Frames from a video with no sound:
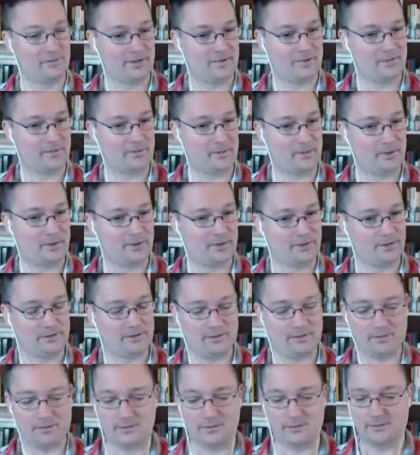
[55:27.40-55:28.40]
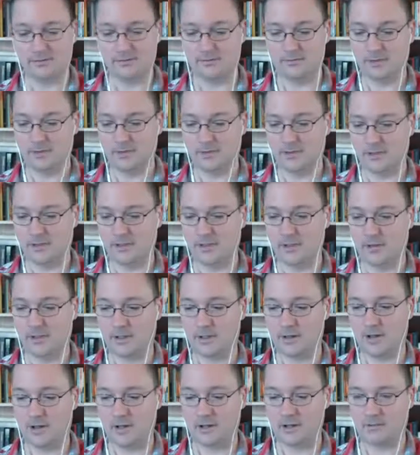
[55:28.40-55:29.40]
people who don't know,
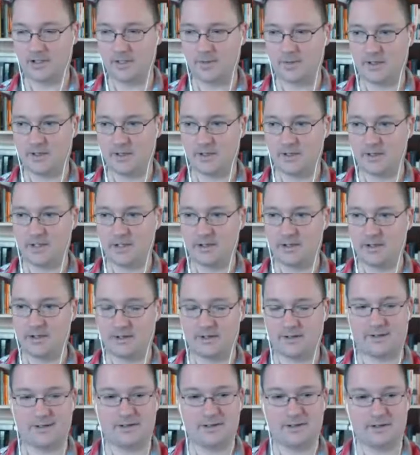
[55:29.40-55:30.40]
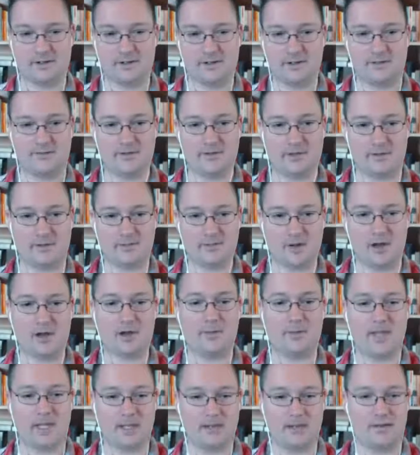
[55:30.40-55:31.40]
an autoresponder series is a series of
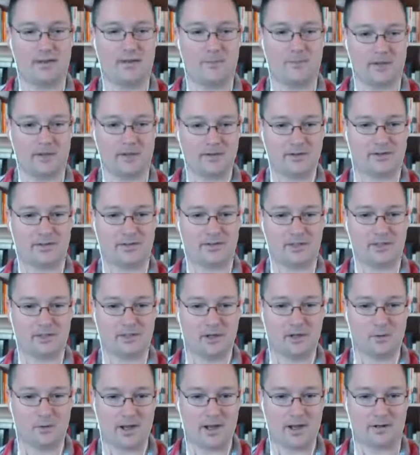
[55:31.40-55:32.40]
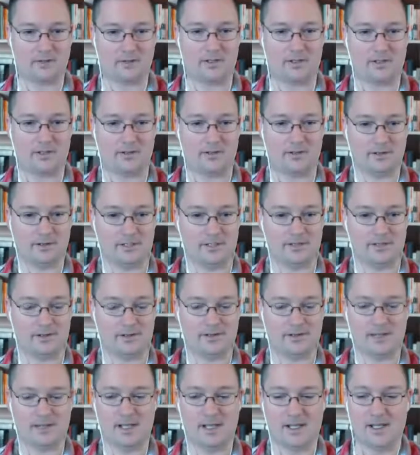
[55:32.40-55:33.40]
automated emails that go out to your
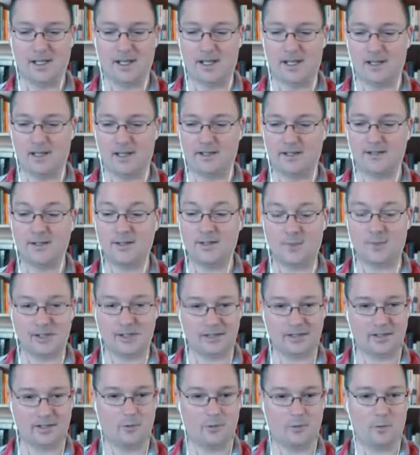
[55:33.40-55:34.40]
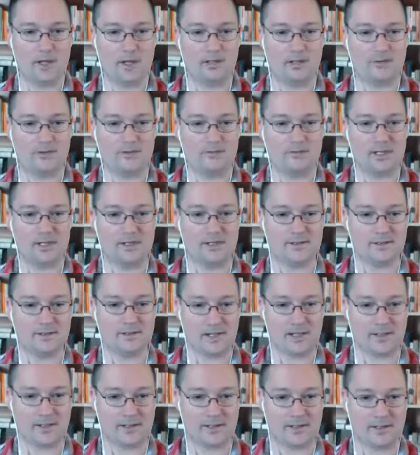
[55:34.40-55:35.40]
list. Typically when they
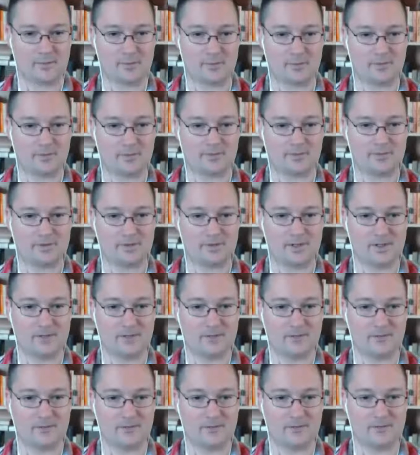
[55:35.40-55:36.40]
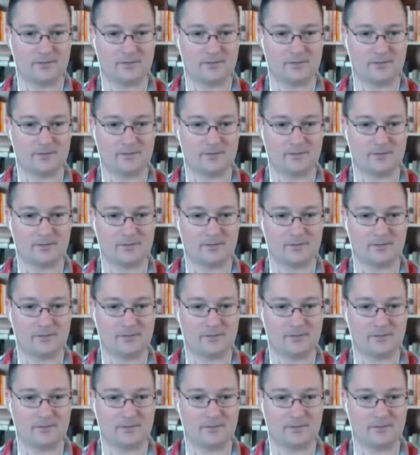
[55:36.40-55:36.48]
sign up. So